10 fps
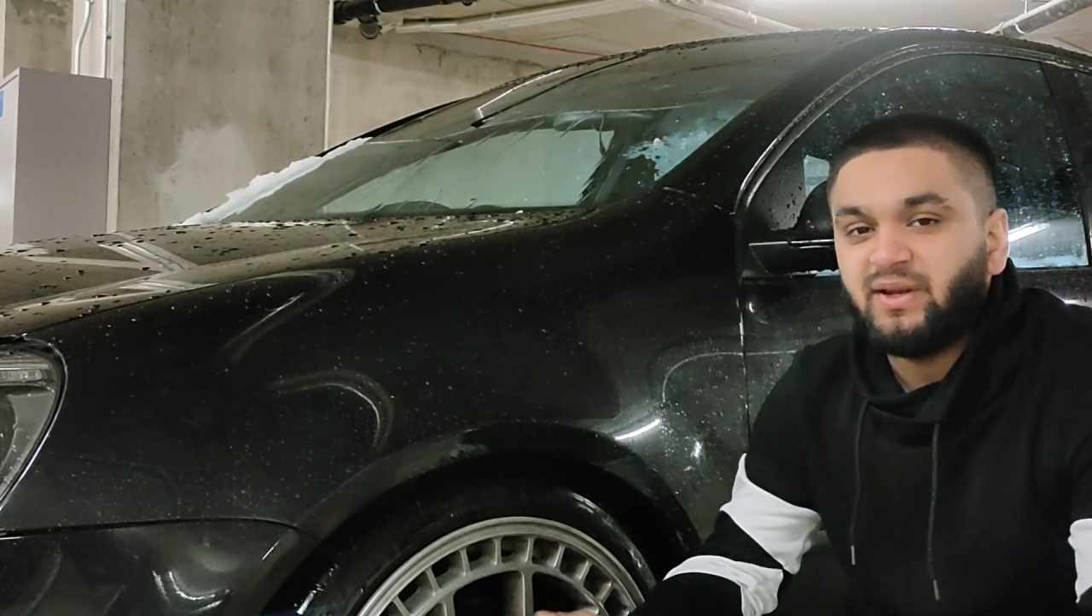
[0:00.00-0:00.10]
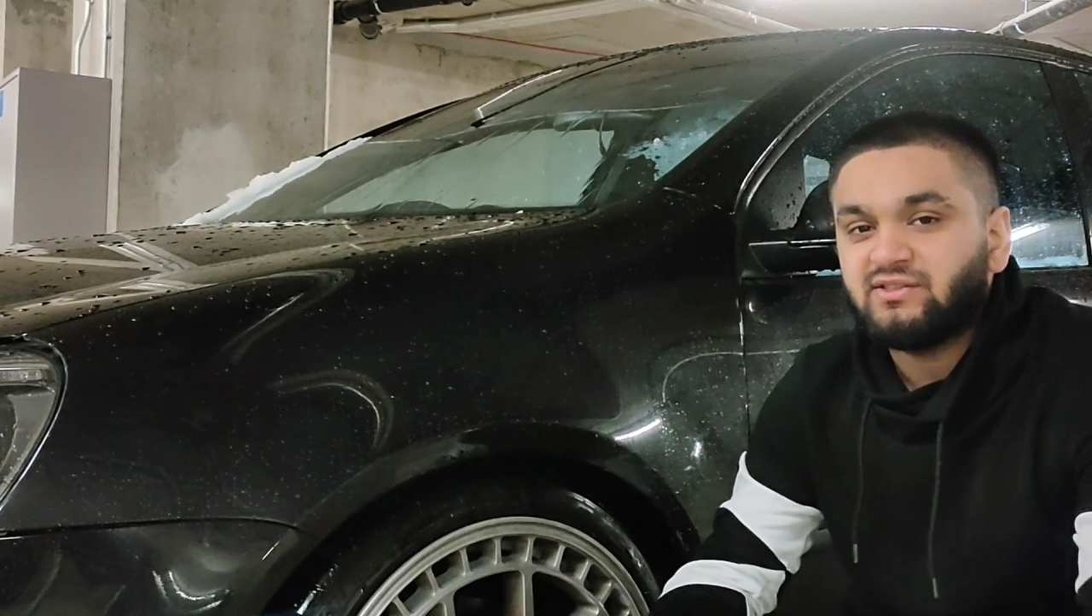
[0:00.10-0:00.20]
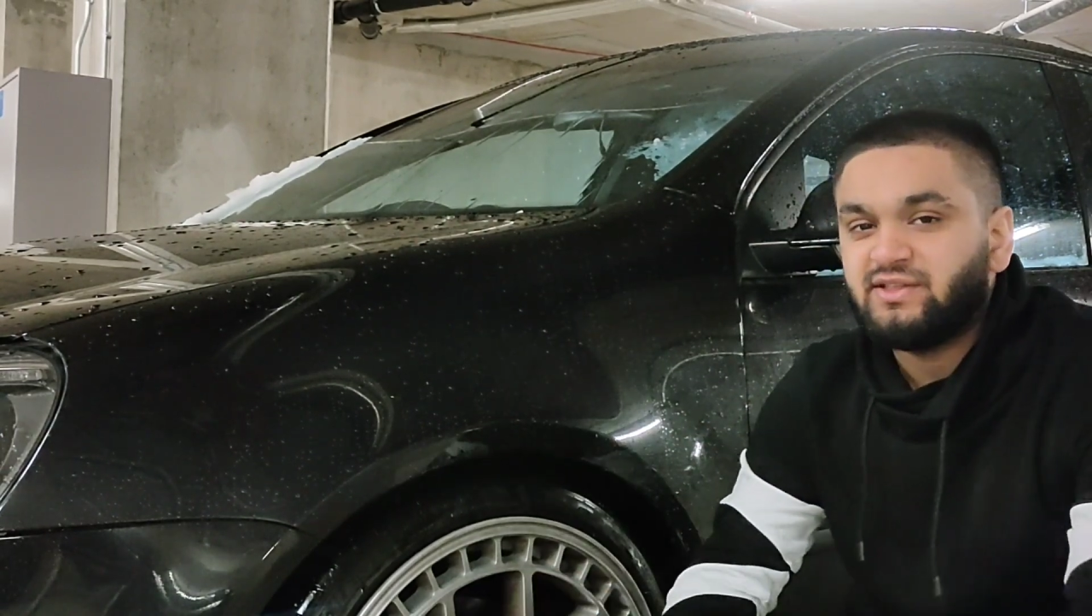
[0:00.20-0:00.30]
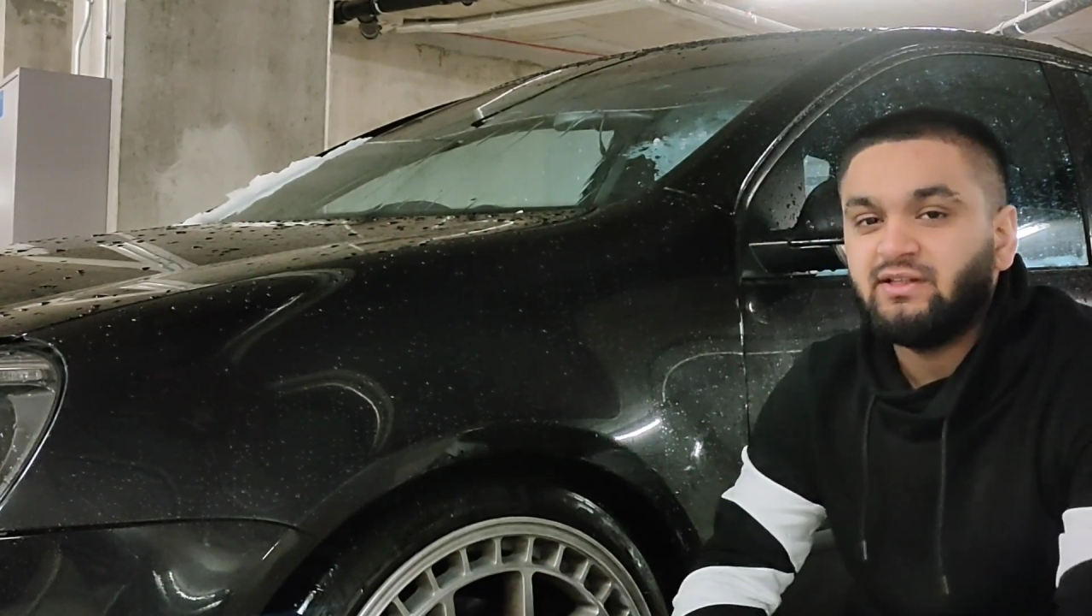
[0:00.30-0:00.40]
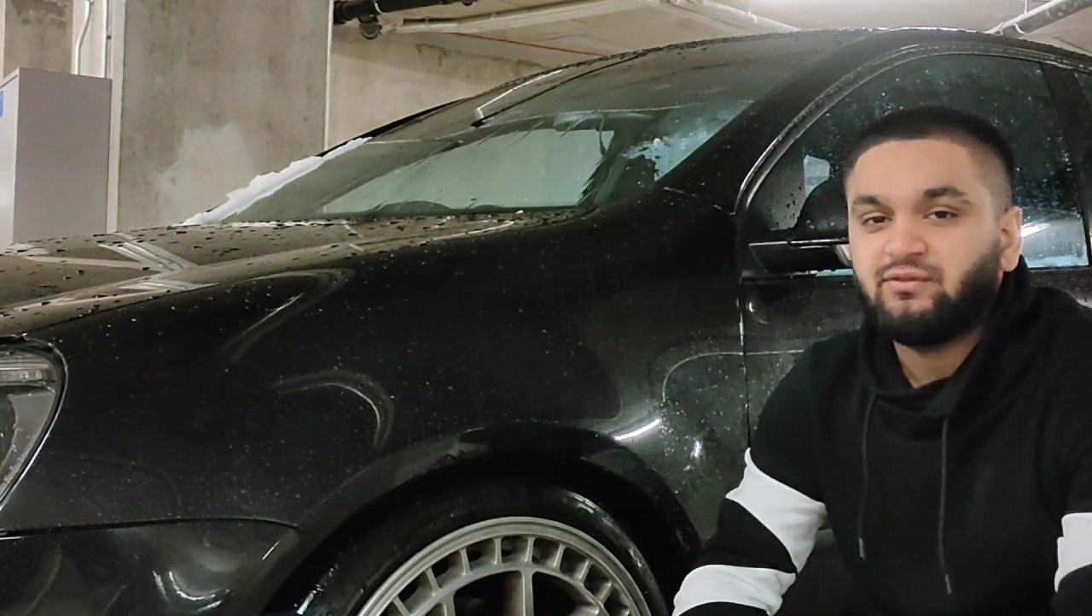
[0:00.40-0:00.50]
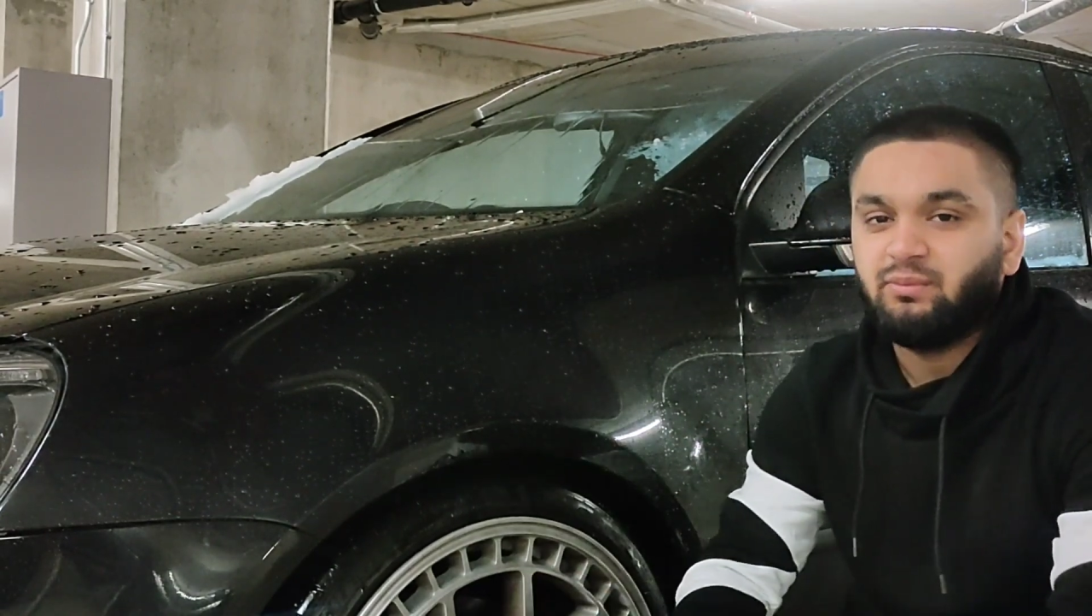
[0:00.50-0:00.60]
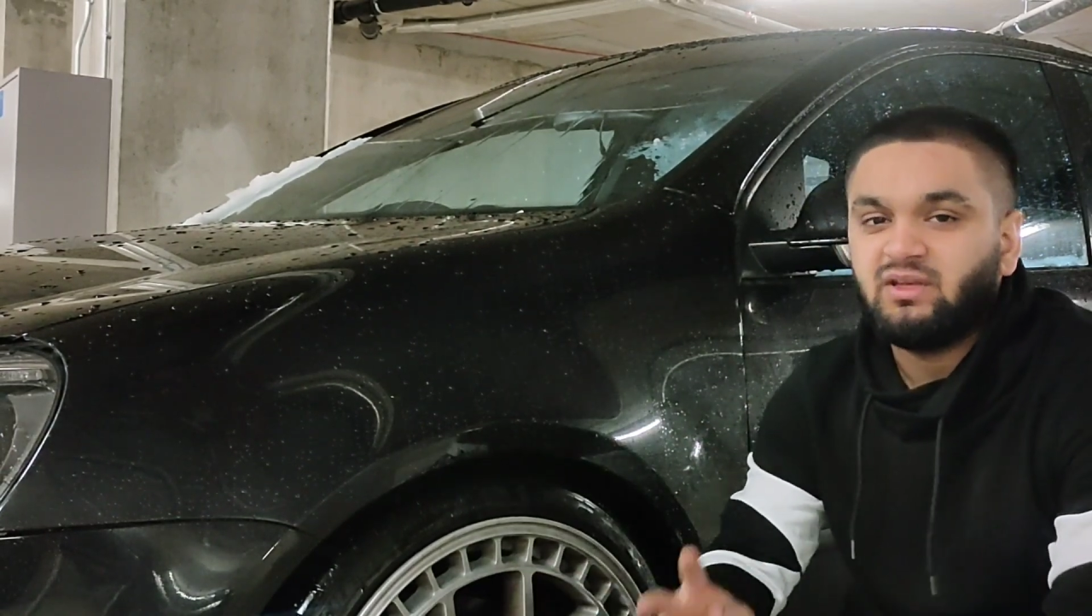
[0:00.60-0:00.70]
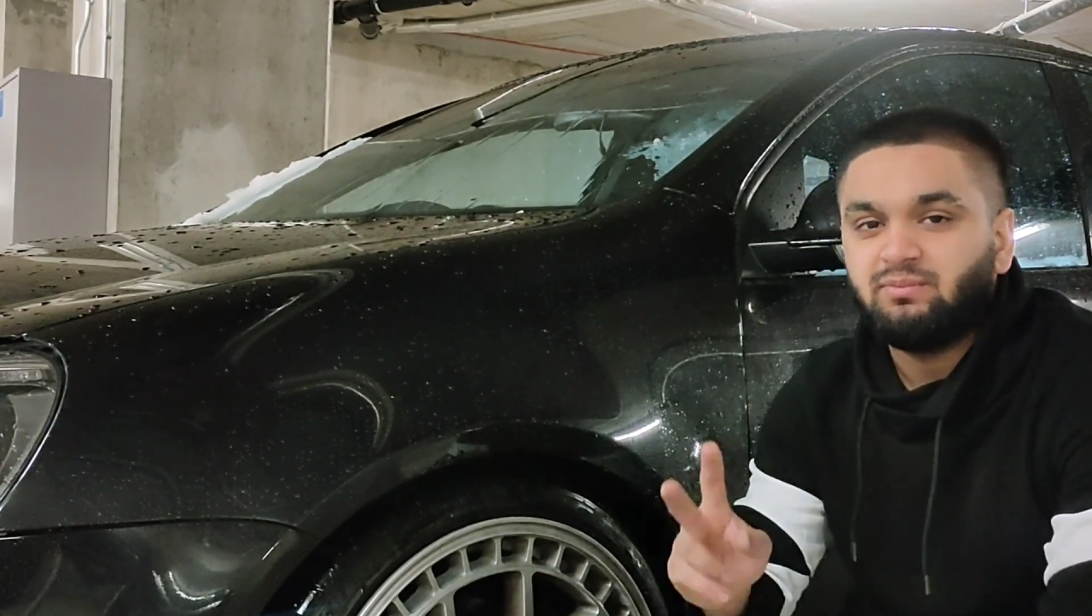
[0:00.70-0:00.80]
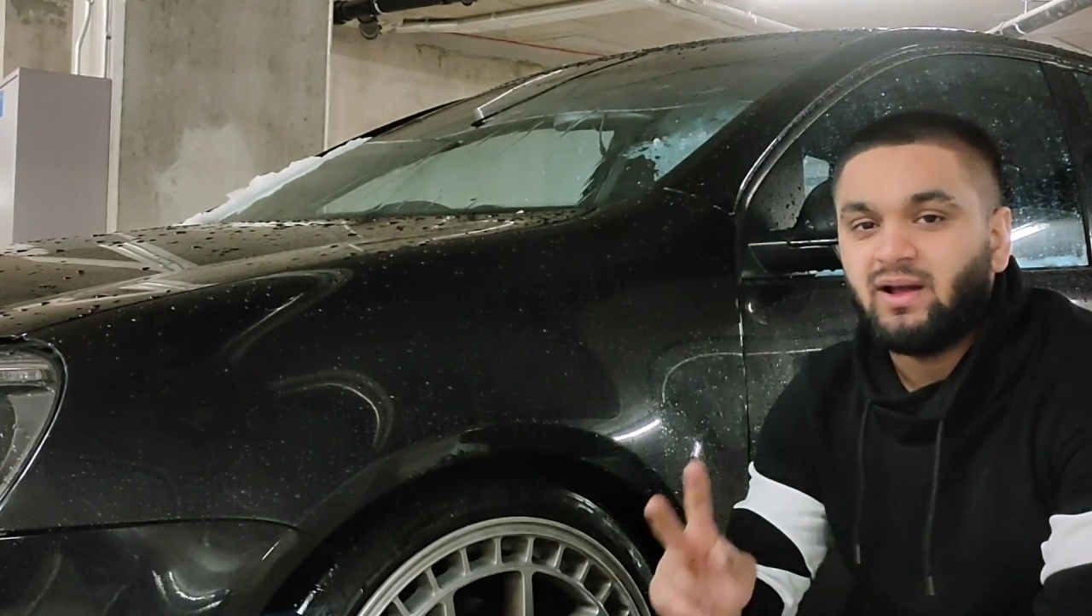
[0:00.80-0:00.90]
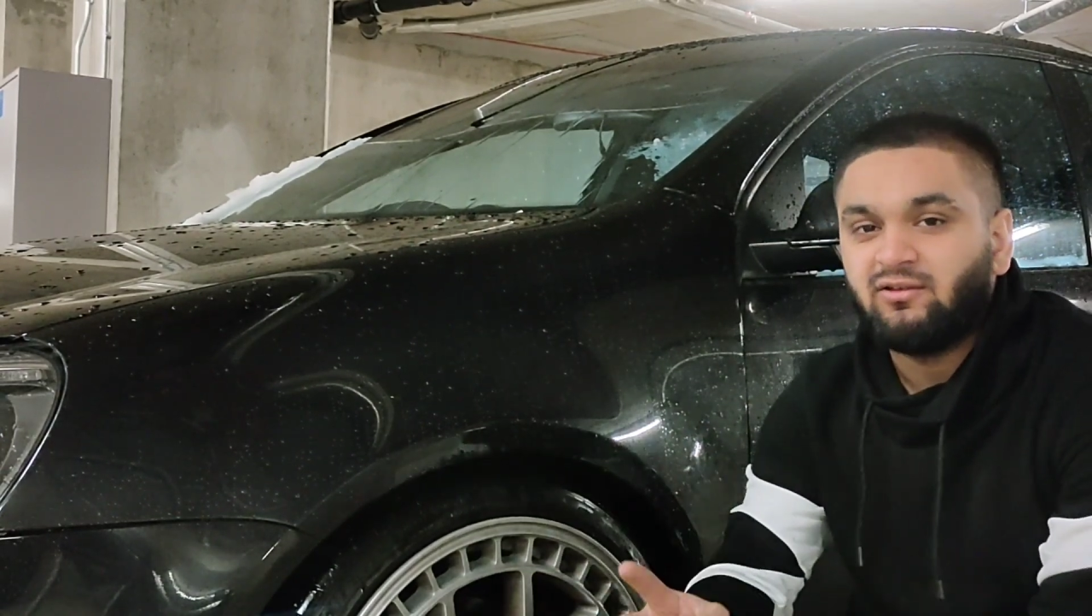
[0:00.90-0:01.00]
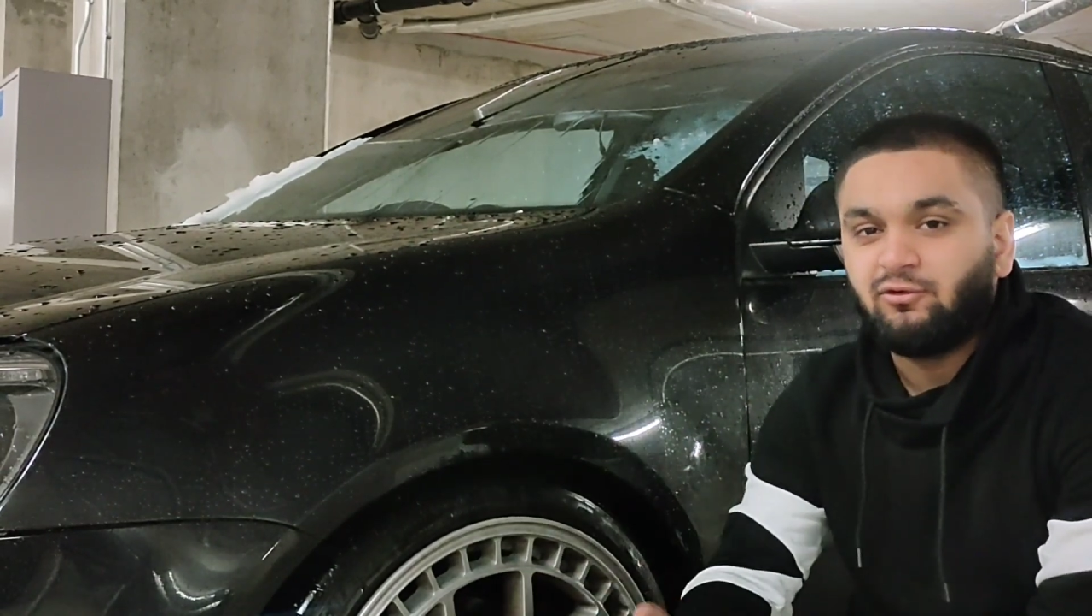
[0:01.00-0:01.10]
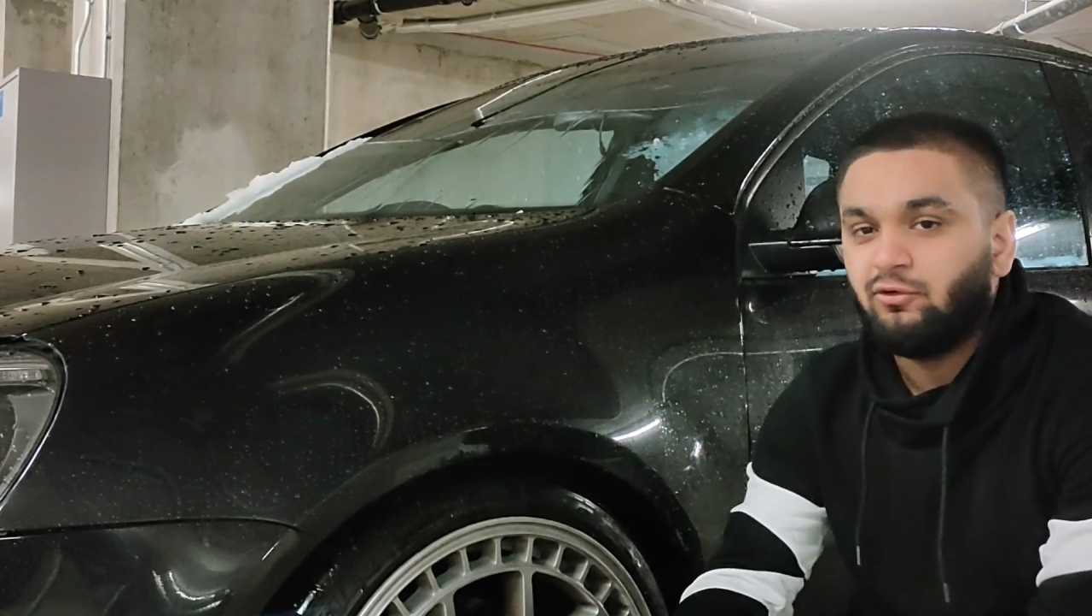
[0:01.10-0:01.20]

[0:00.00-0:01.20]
makes sense for me to buy